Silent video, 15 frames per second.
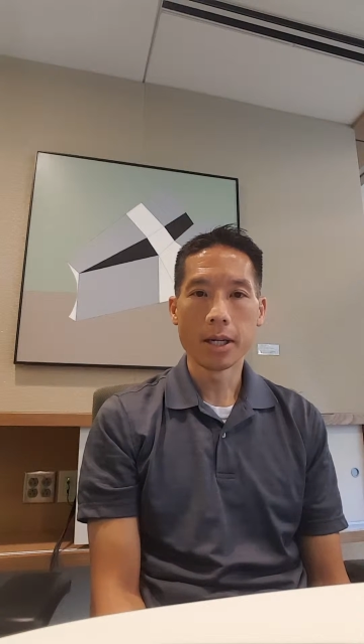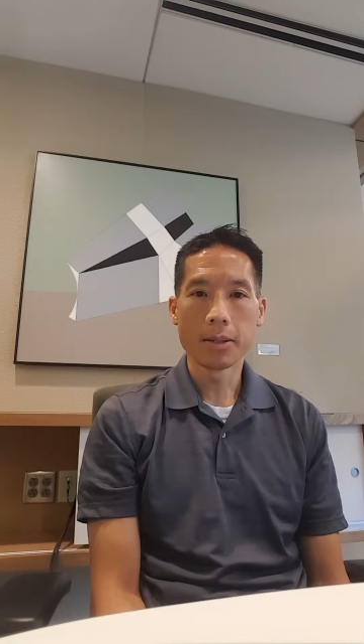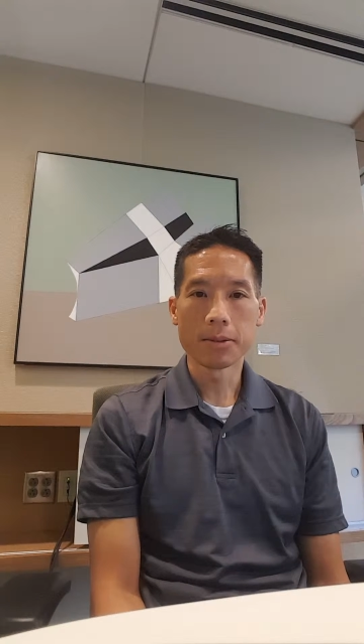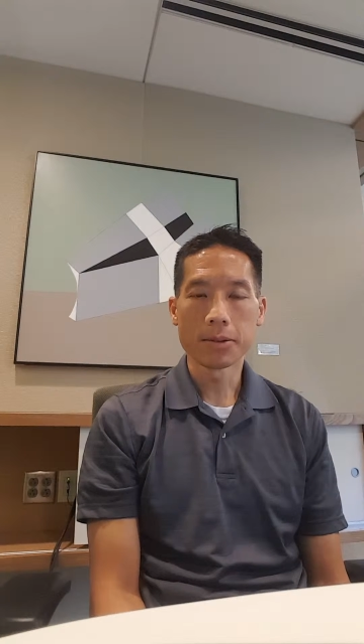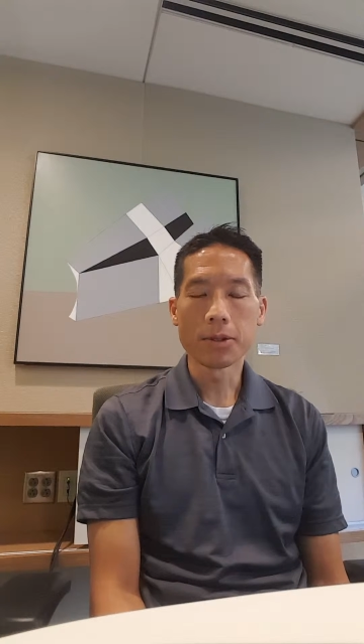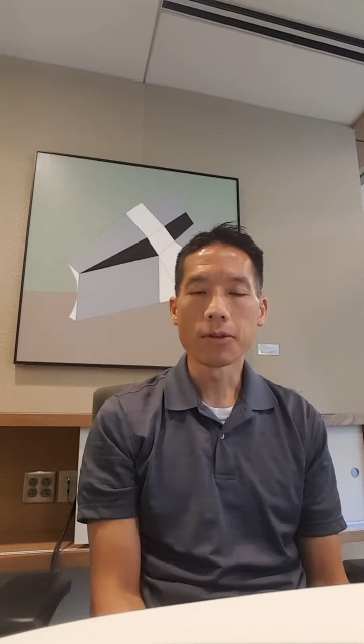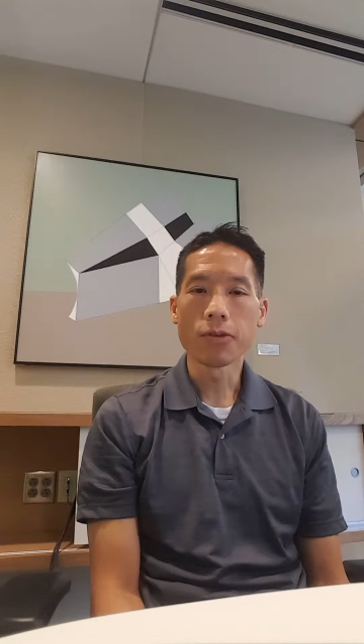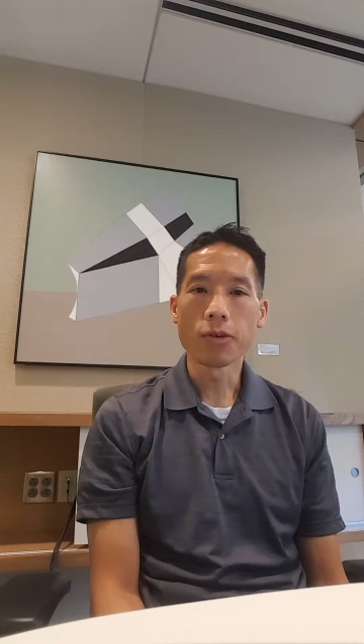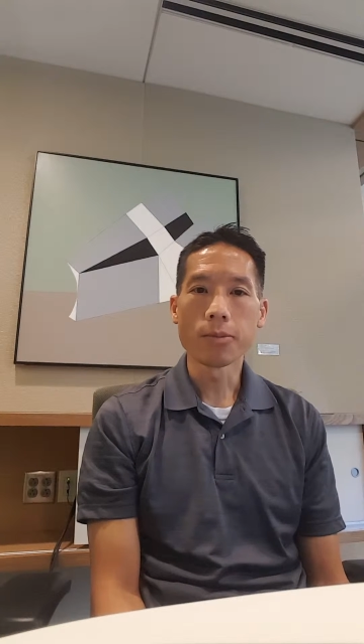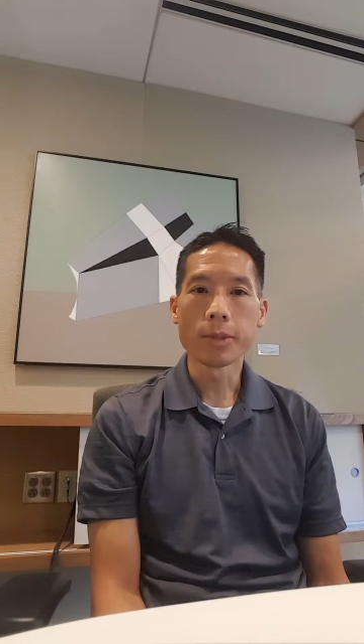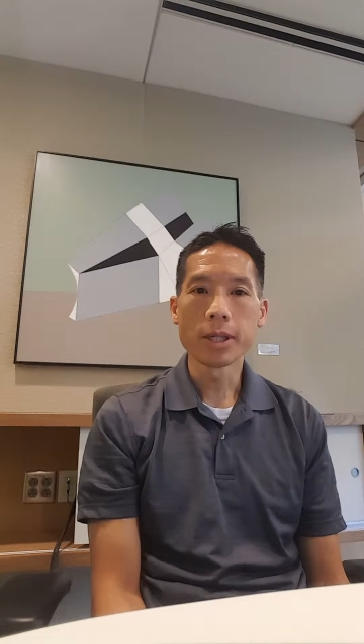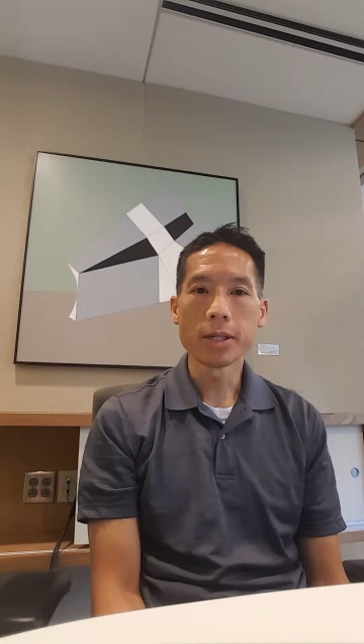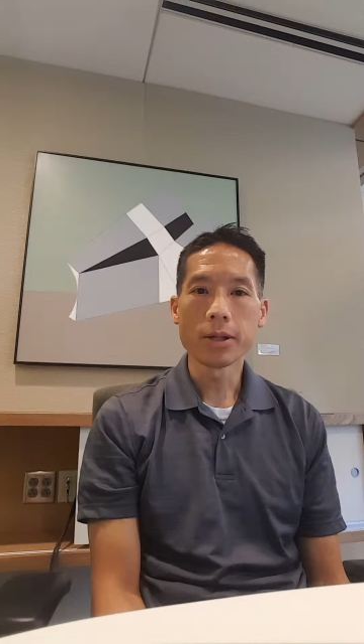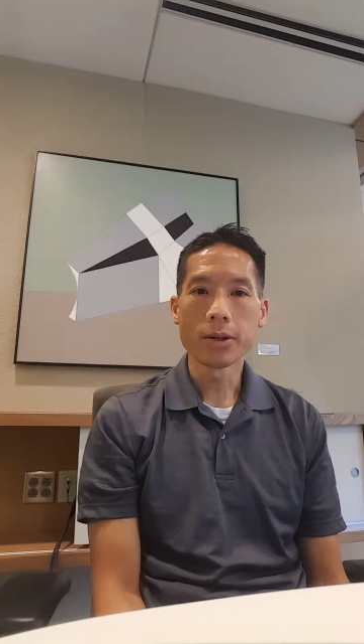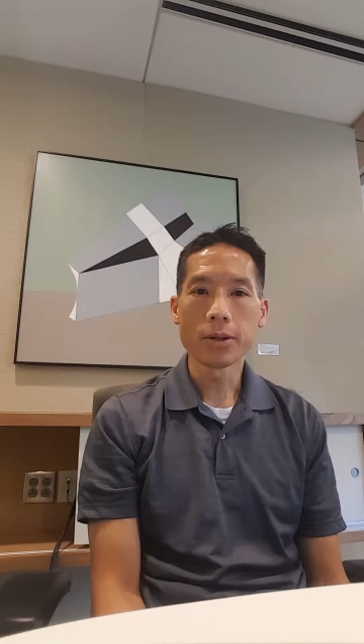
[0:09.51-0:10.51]
So for
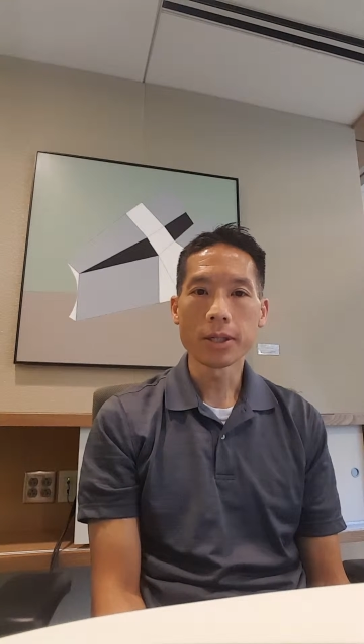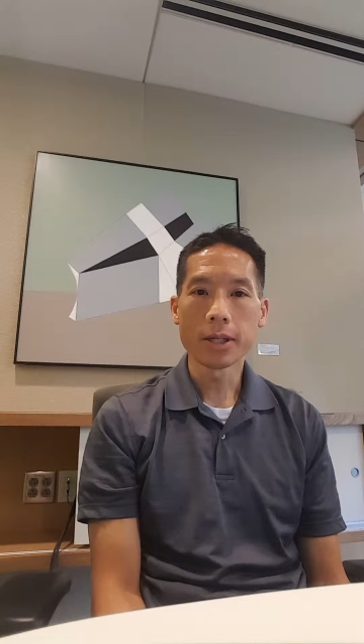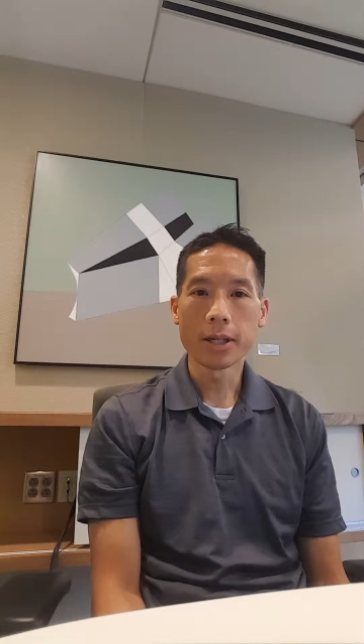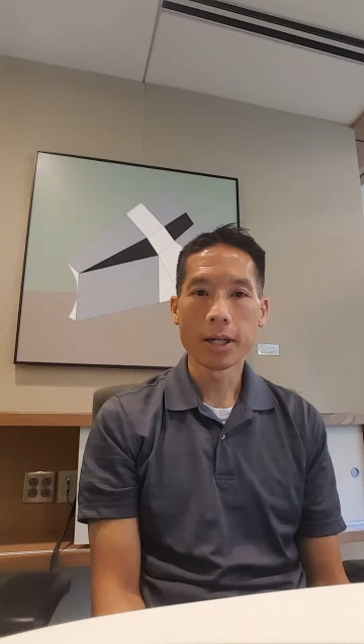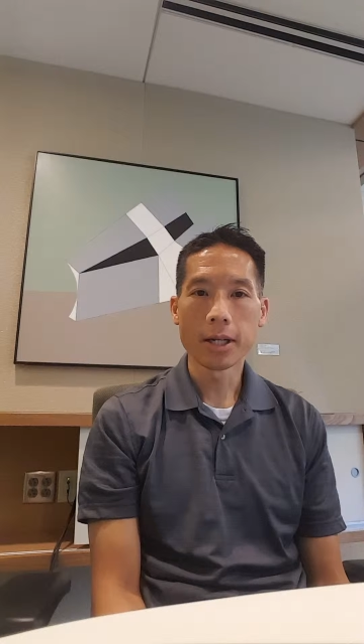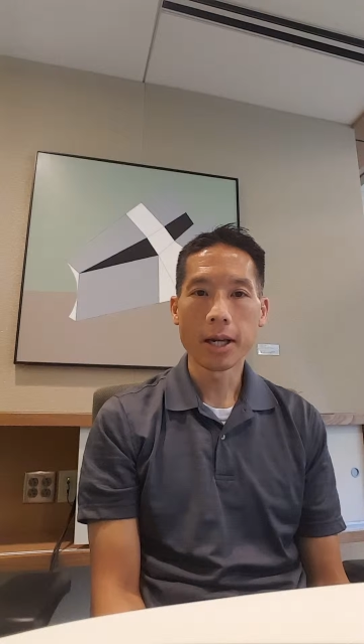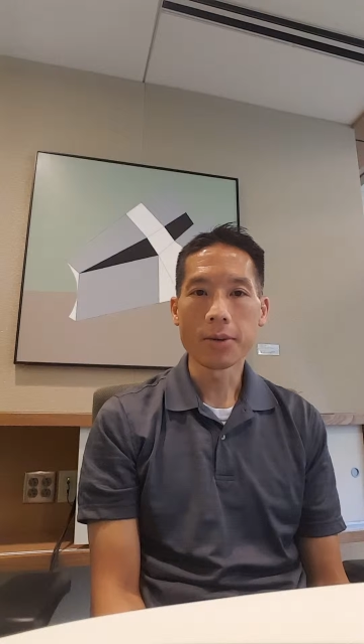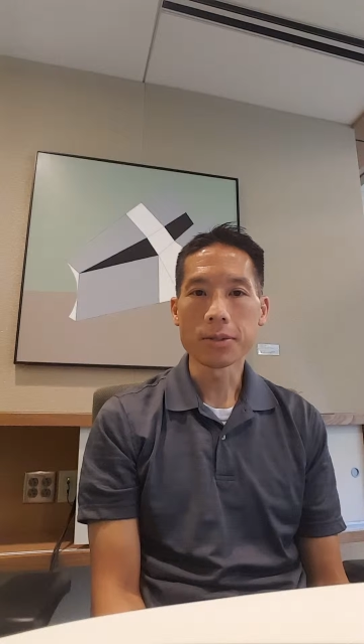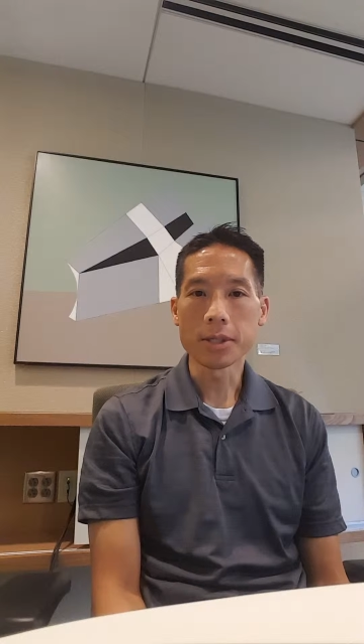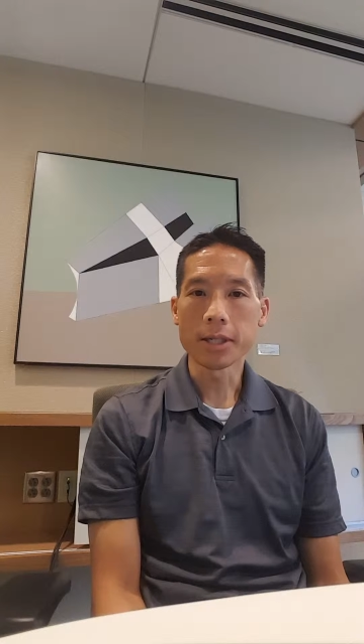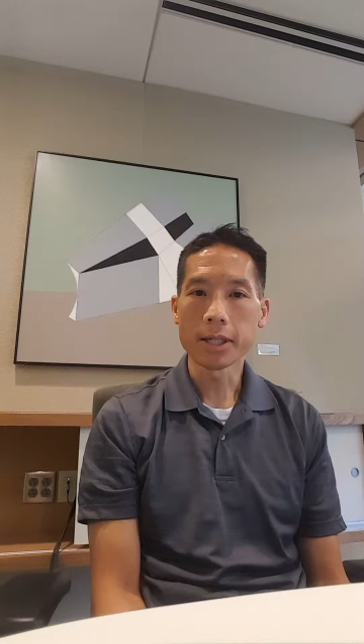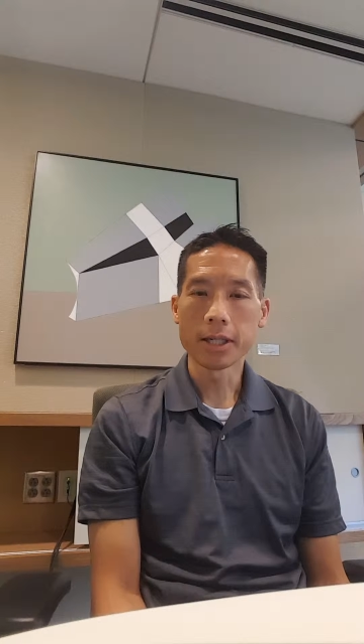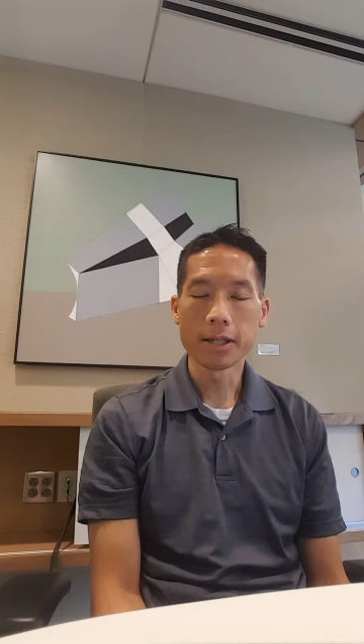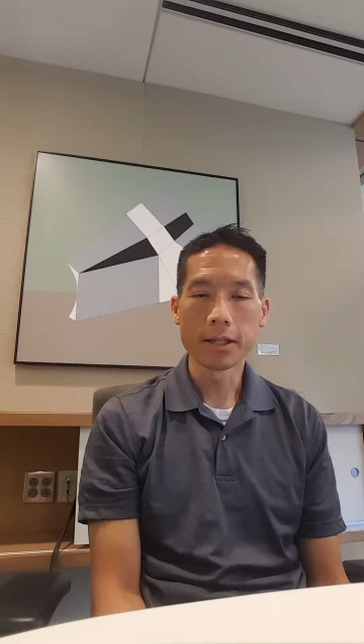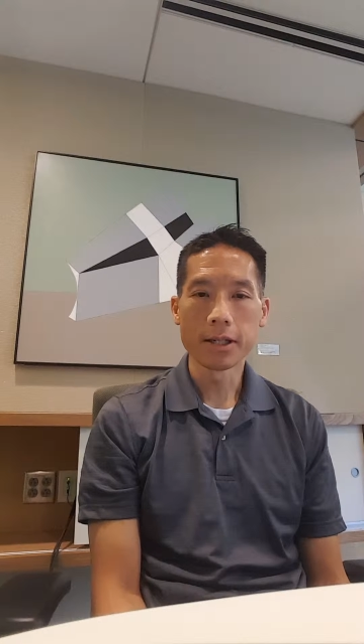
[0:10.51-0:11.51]
me, early on, I was
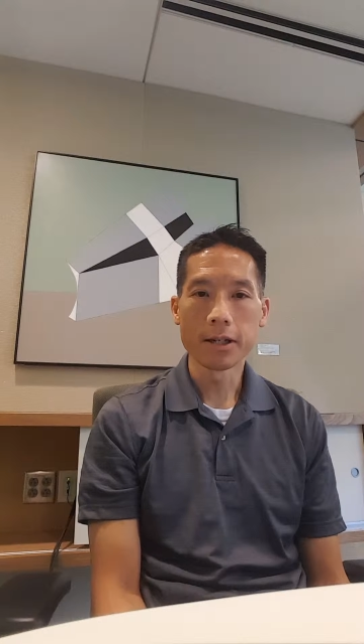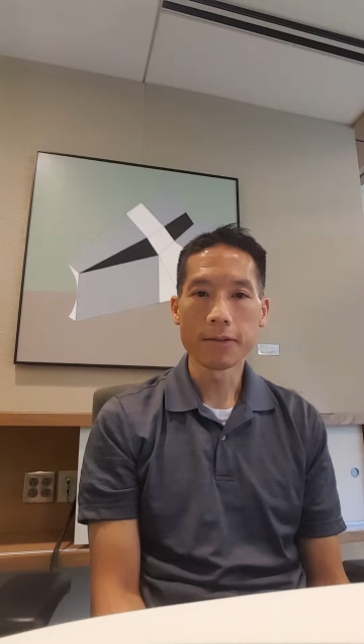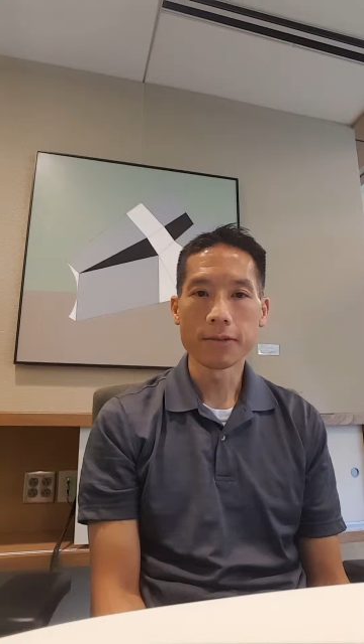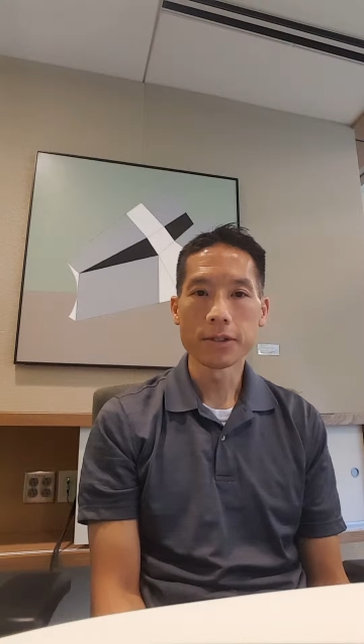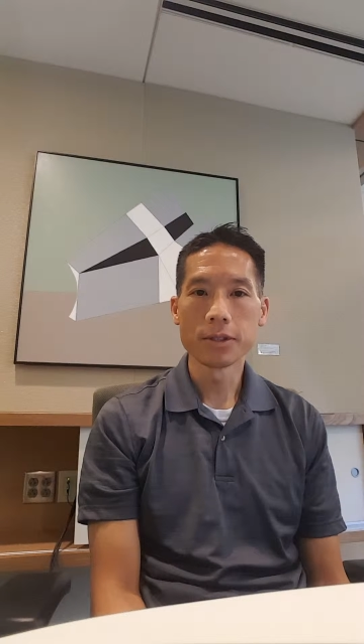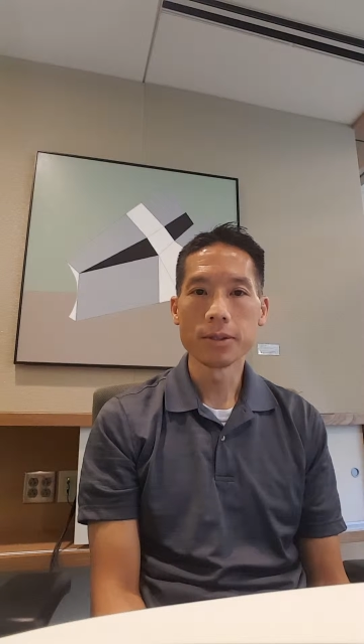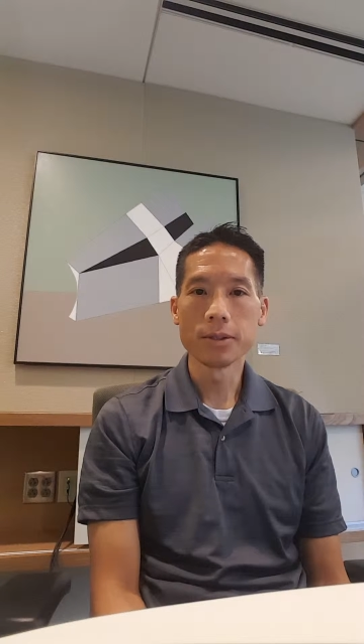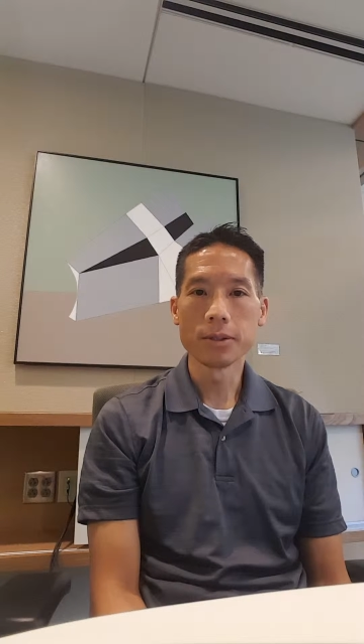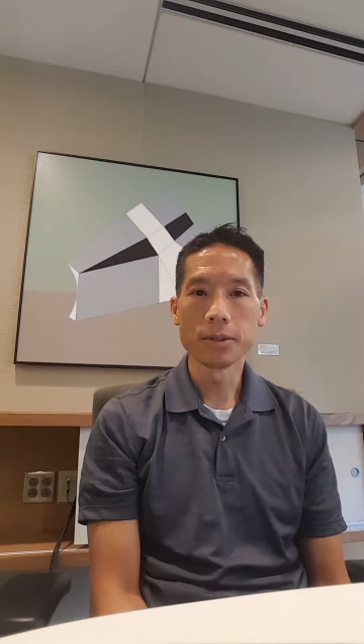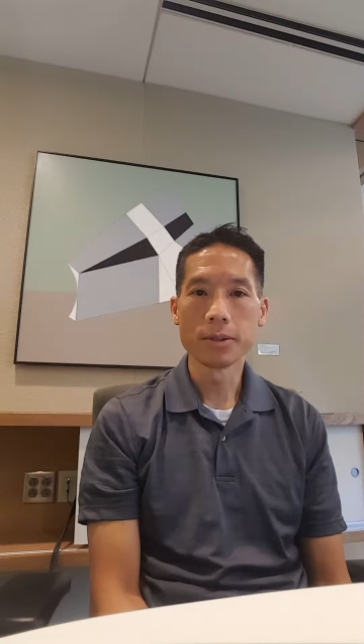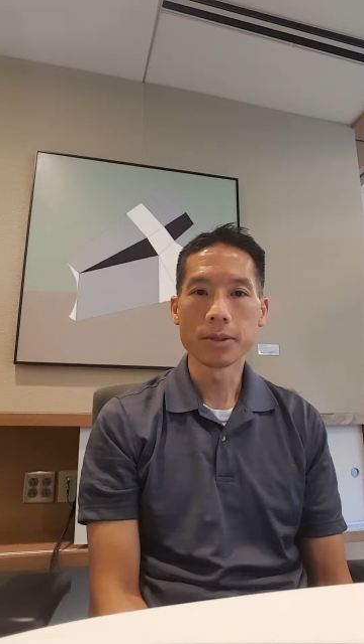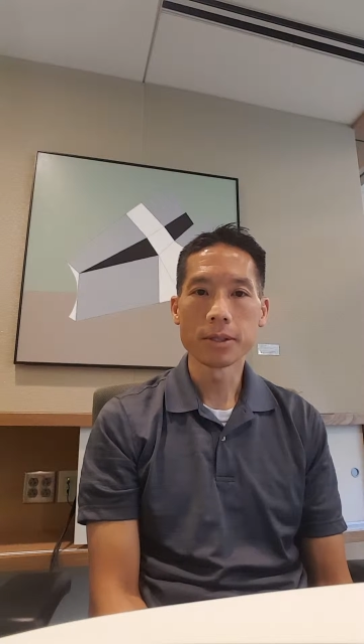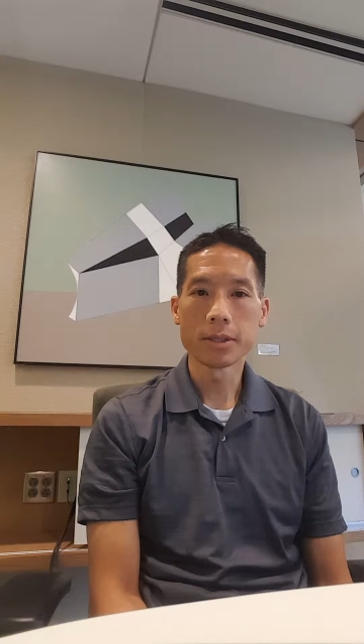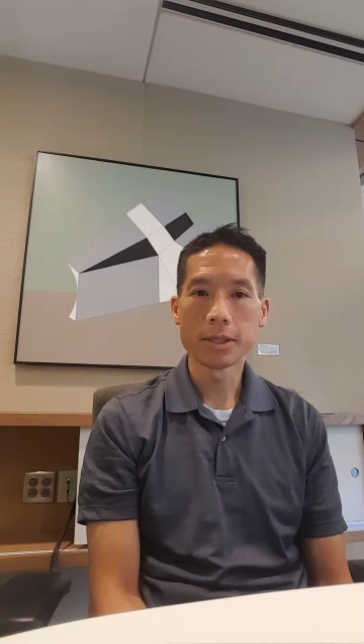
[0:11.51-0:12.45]
lucky enough to